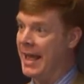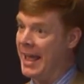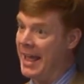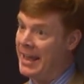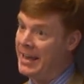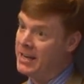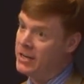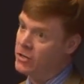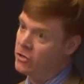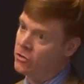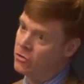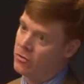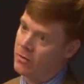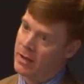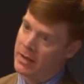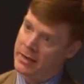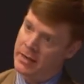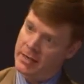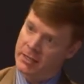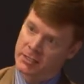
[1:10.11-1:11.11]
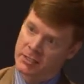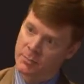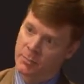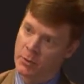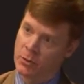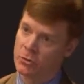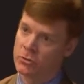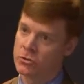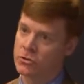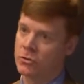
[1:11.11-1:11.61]
any neuron
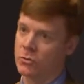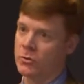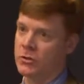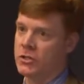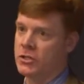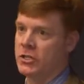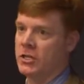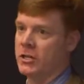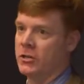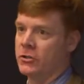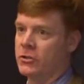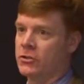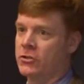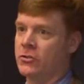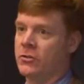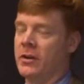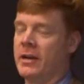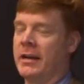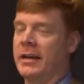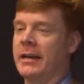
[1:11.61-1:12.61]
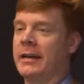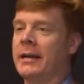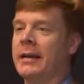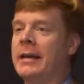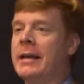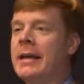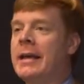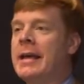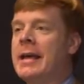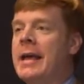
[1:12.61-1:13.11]
exposed to a shear strain.
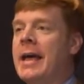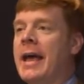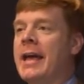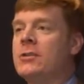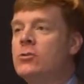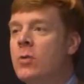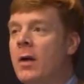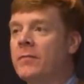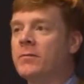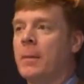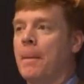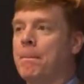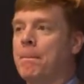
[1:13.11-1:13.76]
And you have to